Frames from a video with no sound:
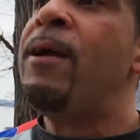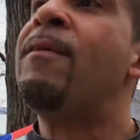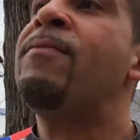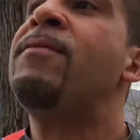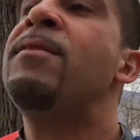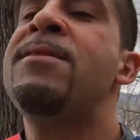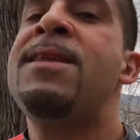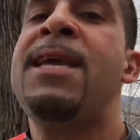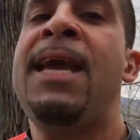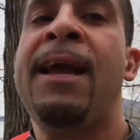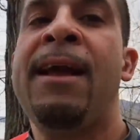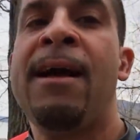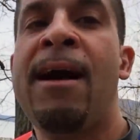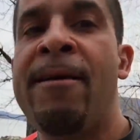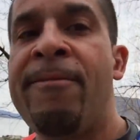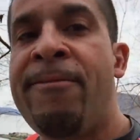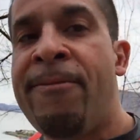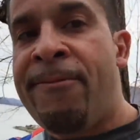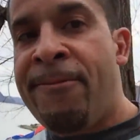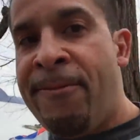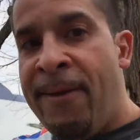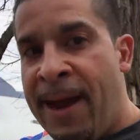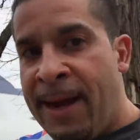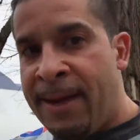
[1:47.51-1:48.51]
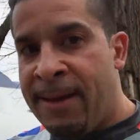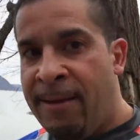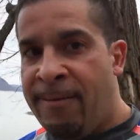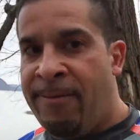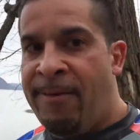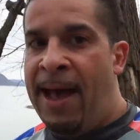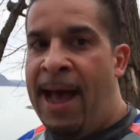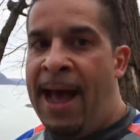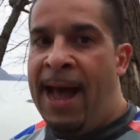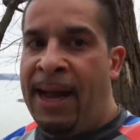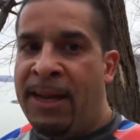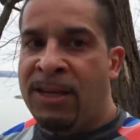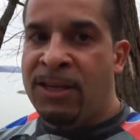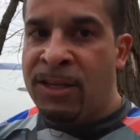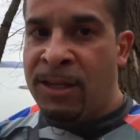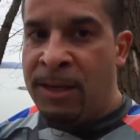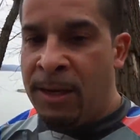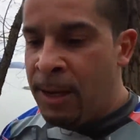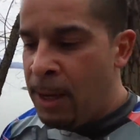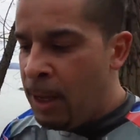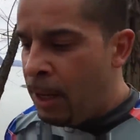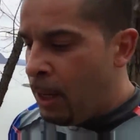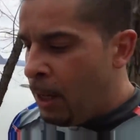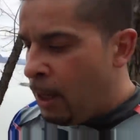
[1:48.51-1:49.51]
to take effective
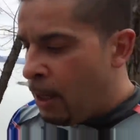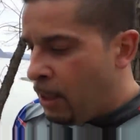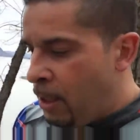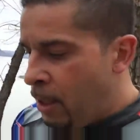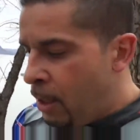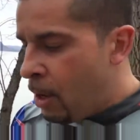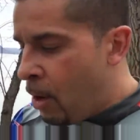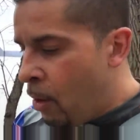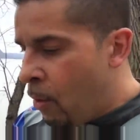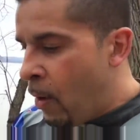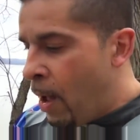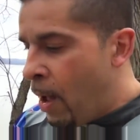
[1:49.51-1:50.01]
action, and